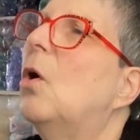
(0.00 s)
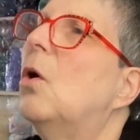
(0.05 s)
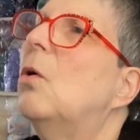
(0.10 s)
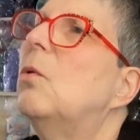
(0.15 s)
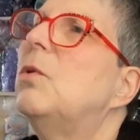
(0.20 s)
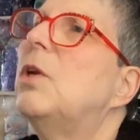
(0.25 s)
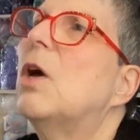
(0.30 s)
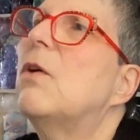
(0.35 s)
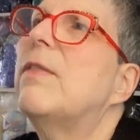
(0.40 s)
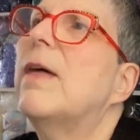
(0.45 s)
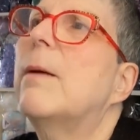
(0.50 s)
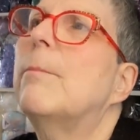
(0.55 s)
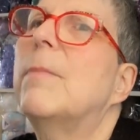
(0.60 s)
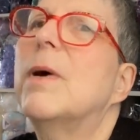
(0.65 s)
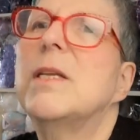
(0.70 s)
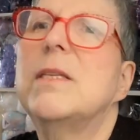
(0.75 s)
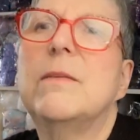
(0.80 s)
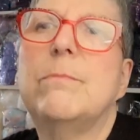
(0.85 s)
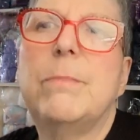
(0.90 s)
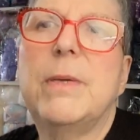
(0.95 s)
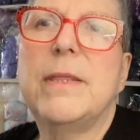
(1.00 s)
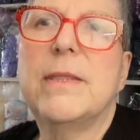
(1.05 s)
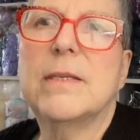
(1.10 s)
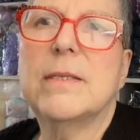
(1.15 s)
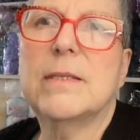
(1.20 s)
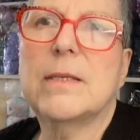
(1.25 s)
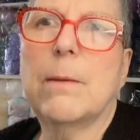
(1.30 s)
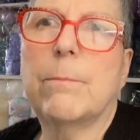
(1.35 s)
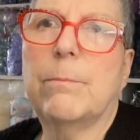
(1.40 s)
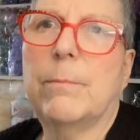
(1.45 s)
Oh no, that might have been the
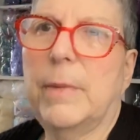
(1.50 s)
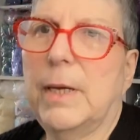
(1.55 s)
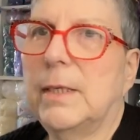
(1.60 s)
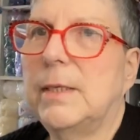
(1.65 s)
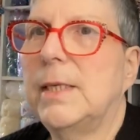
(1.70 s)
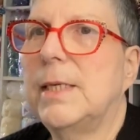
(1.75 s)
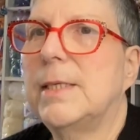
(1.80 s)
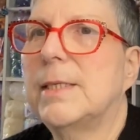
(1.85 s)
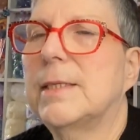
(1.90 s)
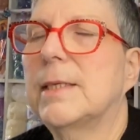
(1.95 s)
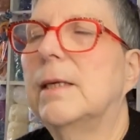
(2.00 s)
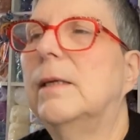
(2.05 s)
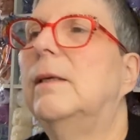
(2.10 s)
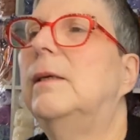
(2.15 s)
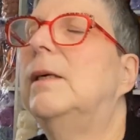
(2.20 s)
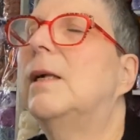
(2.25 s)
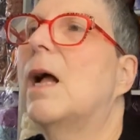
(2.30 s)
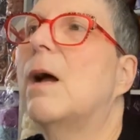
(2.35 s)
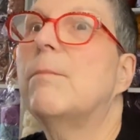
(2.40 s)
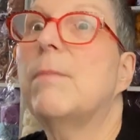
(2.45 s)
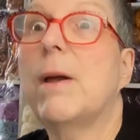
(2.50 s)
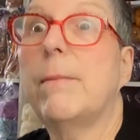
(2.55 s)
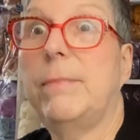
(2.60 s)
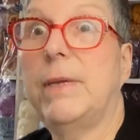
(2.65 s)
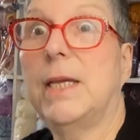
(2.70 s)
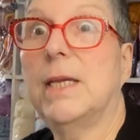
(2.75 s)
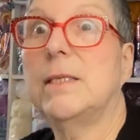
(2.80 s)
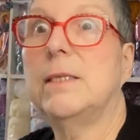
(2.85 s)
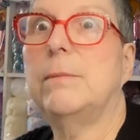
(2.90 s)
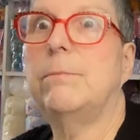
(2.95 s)
sun bunnies. I might be
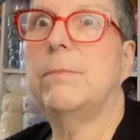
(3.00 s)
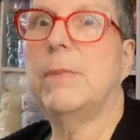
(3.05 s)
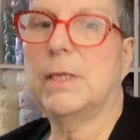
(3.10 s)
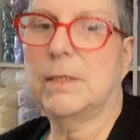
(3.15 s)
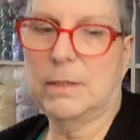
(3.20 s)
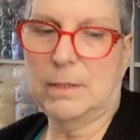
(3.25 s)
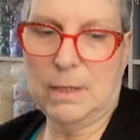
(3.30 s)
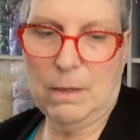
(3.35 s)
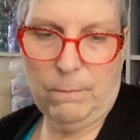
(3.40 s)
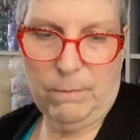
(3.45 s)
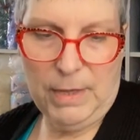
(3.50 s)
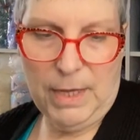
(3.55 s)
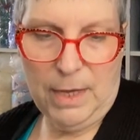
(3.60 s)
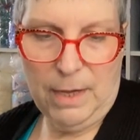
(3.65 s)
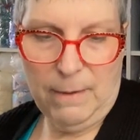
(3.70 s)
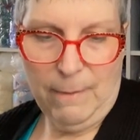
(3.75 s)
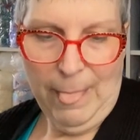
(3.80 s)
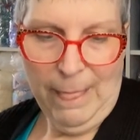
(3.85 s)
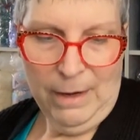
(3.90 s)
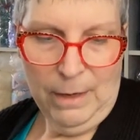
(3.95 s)
getting mixed up there.